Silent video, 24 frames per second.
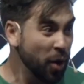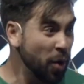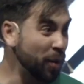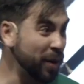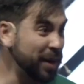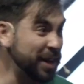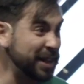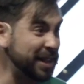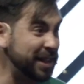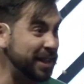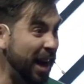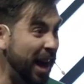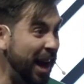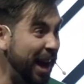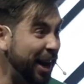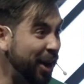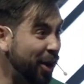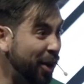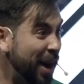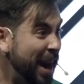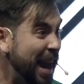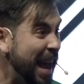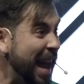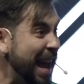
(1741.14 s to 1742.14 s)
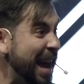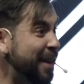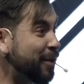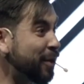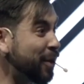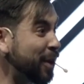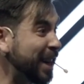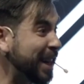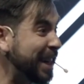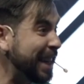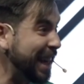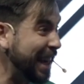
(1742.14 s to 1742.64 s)
or desire
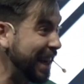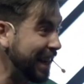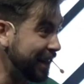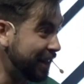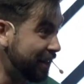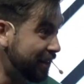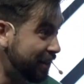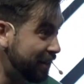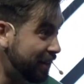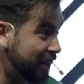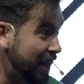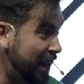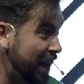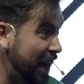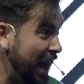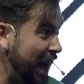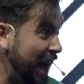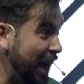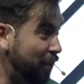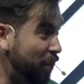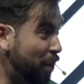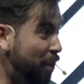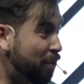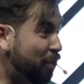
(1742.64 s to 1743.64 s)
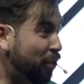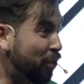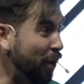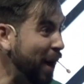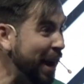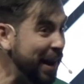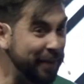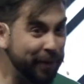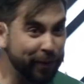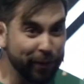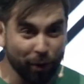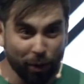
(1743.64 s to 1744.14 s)
ever again. And we'll
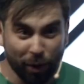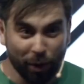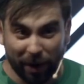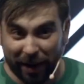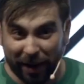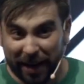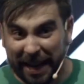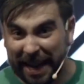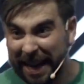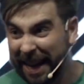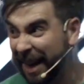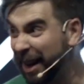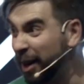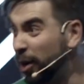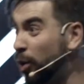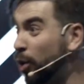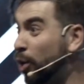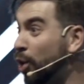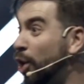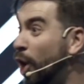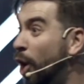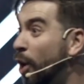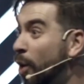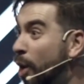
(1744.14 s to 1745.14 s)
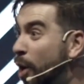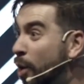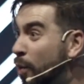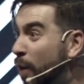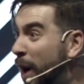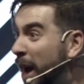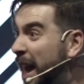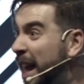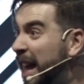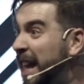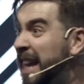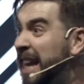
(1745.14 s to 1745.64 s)
pray for it and it'll go
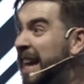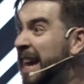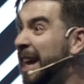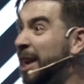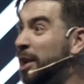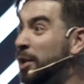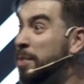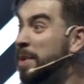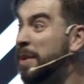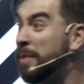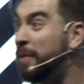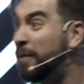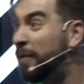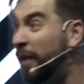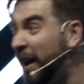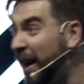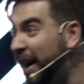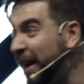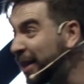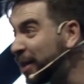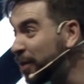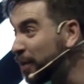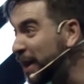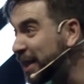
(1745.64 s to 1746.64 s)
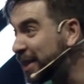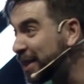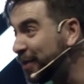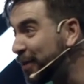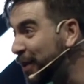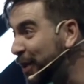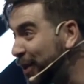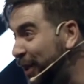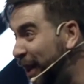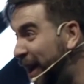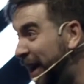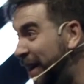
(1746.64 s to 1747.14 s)
away and you'll be fine the rest of
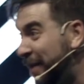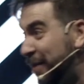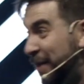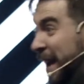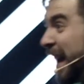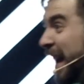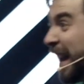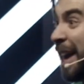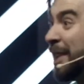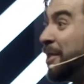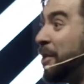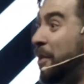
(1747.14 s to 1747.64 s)
your life. And I